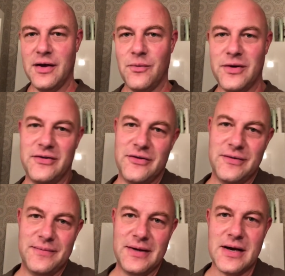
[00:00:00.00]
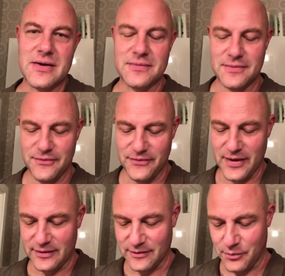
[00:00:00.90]
which, you know, if
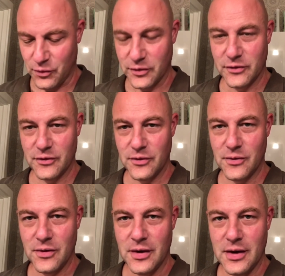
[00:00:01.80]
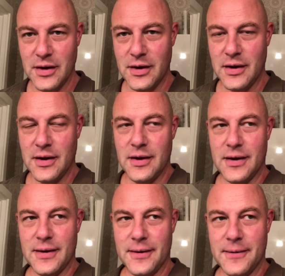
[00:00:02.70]
that's important to you,
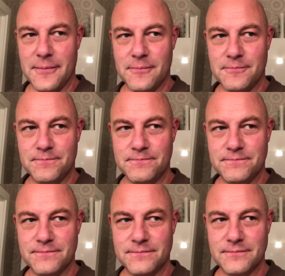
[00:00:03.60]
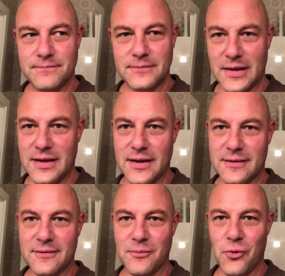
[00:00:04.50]
then
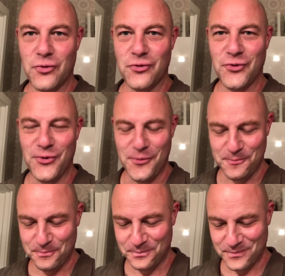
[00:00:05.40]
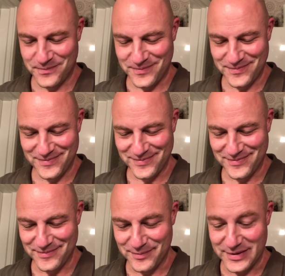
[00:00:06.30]
that's important to you.
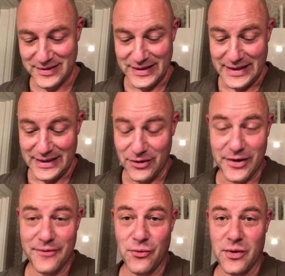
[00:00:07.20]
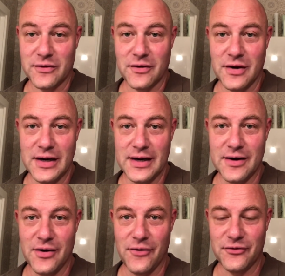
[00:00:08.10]
But not everyone's going to need
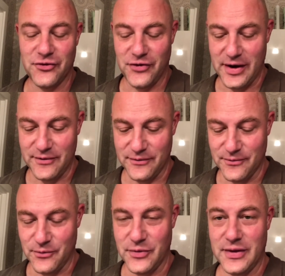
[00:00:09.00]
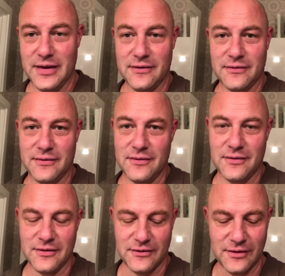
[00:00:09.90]
an aftershave with these. You
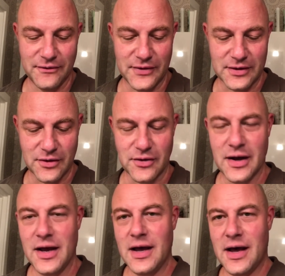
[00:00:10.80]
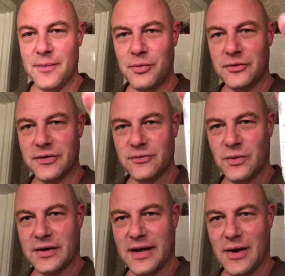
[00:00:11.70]
can still feel good. I pulled this
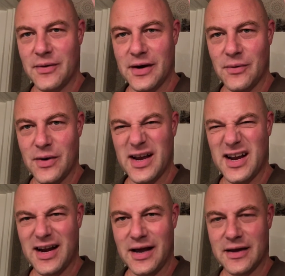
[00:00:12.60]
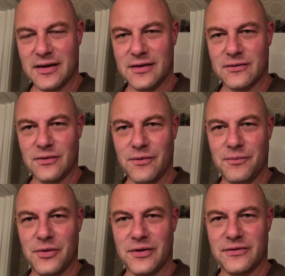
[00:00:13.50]
one down anyway, and I like sort of
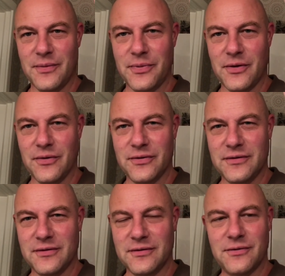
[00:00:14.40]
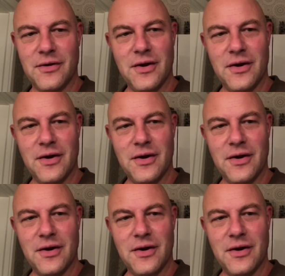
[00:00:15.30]
putting something on. This is